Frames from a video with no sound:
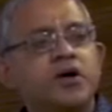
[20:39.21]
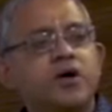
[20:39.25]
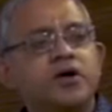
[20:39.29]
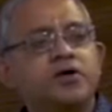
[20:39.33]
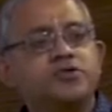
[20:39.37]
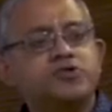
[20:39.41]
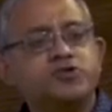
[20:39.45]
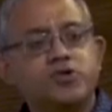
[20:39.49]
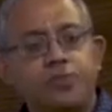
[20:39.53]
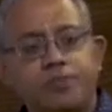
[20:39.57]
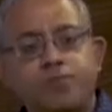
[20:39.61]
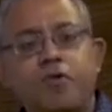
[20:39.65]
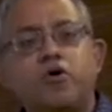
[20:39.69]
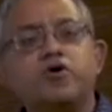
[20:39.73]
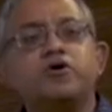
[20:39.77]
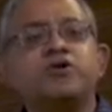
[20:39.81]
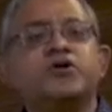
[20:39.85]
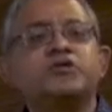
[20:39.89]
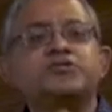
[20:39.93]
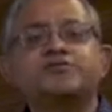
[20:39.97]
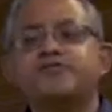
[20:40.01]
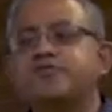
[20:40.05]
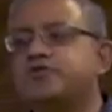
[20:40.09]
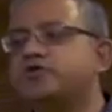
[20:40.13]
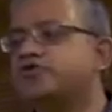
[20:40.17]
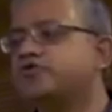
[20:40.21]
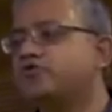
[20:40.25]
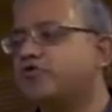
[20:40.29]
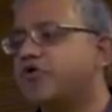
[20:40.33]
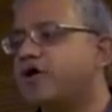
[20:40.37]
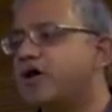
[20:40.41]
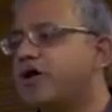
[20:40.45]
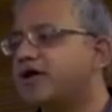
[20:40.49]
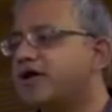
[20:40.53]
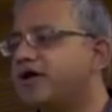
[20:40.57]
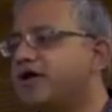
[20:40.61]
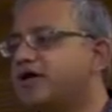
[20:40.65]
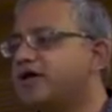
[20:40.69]
supporters for the
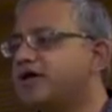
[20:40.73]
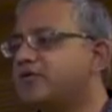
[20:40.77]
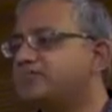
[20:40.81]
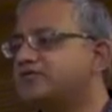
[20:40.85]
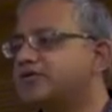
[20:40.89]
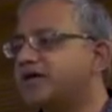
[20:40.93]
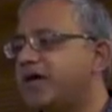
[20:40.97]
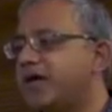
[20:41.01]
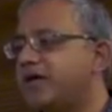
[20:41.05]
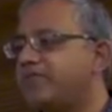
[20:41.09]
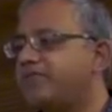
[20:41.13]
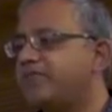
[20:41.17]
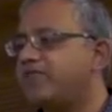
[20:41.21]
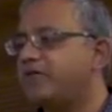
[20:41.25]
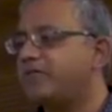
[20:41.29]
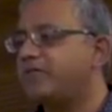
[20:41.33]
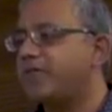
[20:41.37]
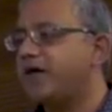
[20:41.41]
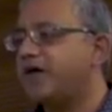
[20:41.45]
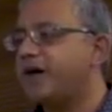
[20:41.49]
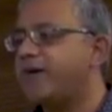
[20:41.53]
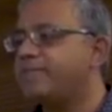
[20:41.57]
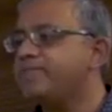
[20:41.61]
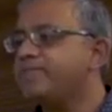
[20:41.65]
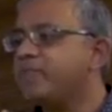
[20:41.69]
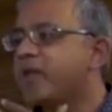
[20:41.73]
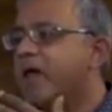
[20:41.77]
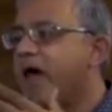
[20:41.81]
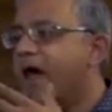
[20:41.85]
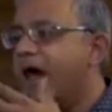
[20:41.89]
Chola kingdoms came from there.